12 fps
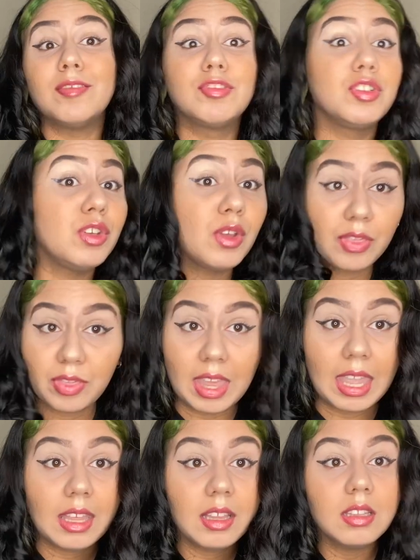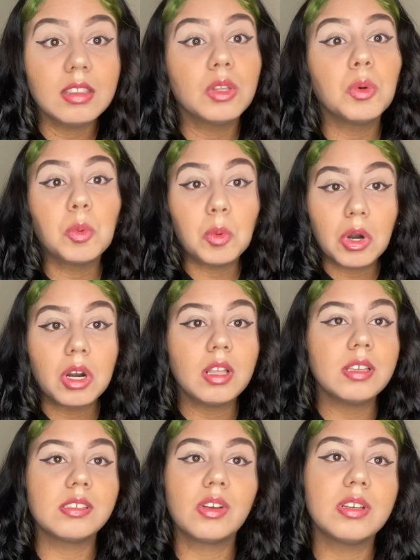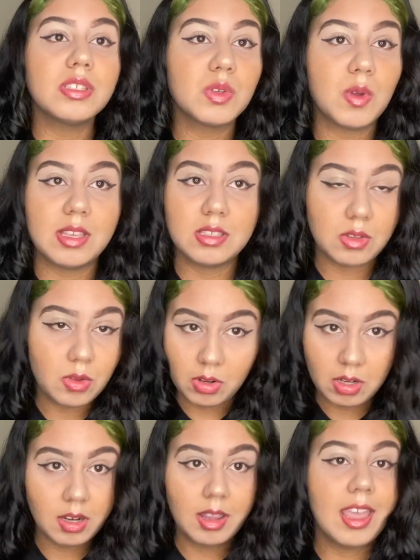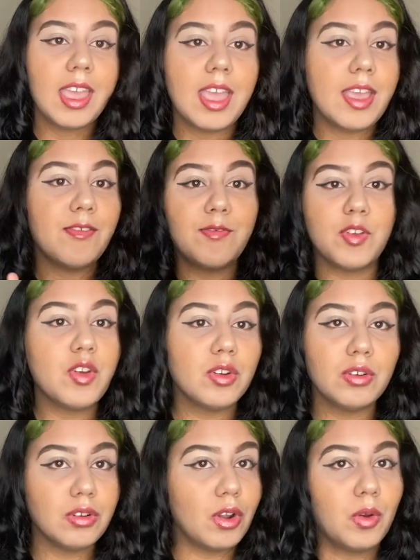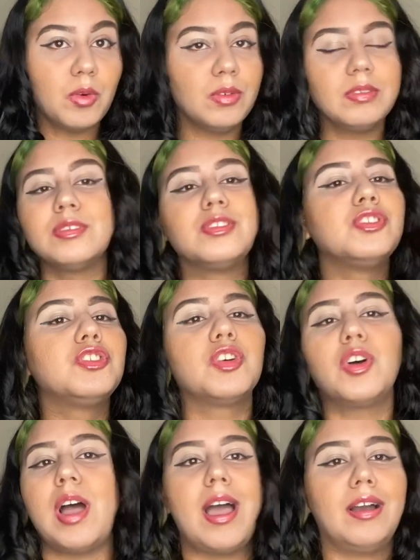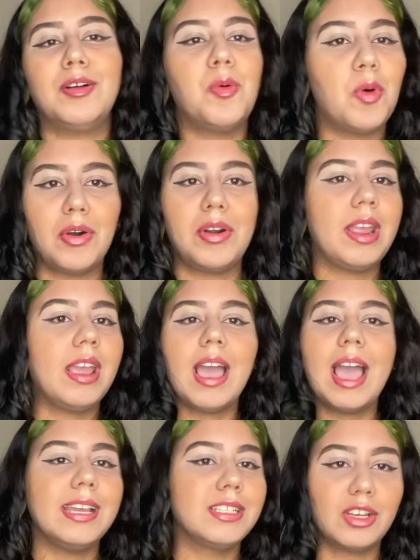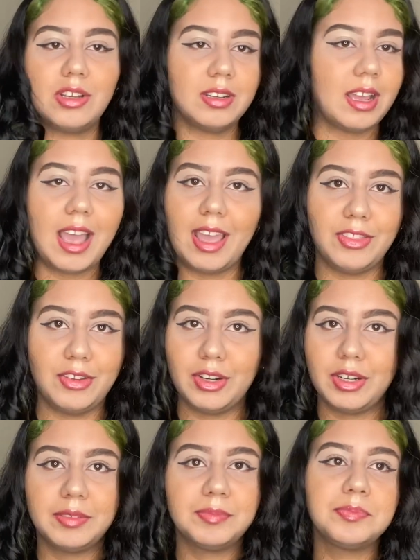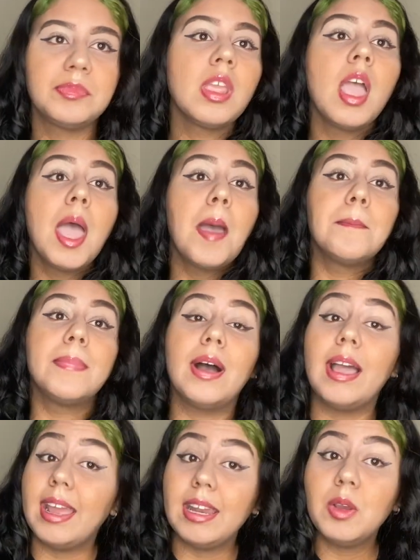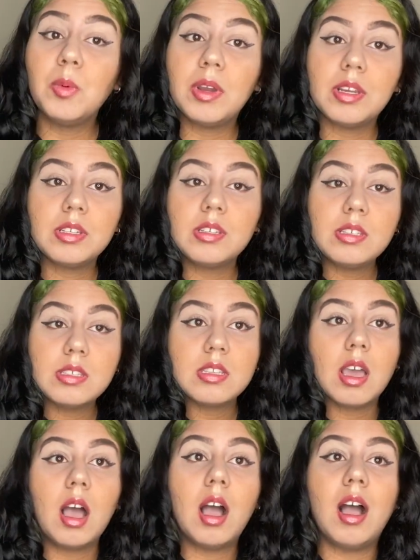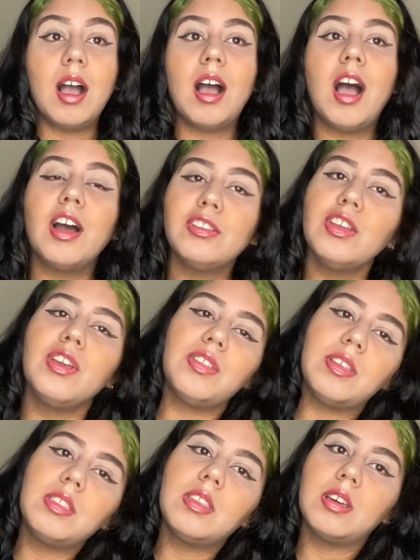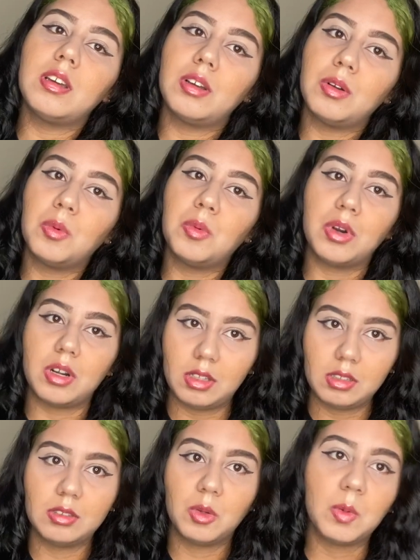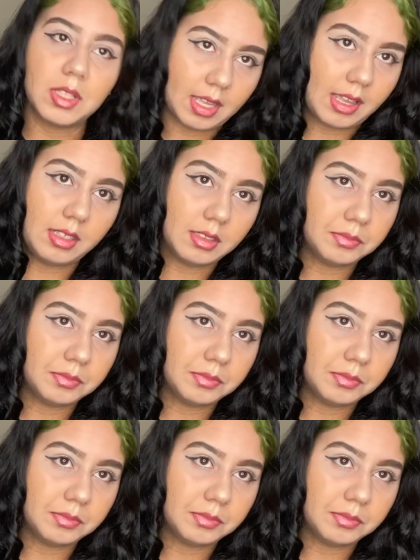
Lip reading: Do you think the world is going to end soon? If you don't know, don't worry. I don't either. But anyways, how do you think the world will end?